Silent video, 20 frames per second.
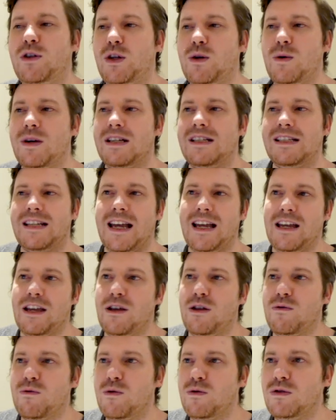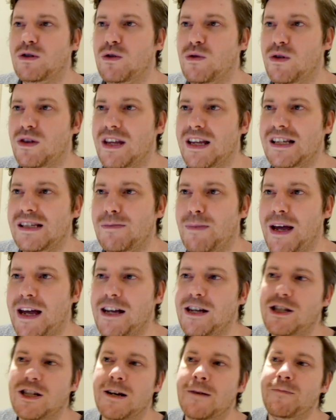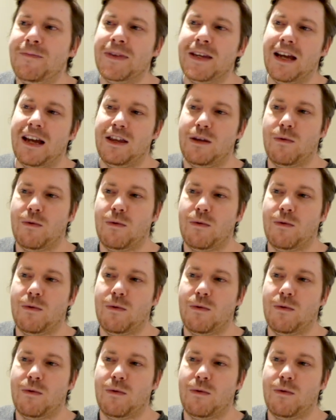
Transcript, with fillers: do is take you through to this page. And the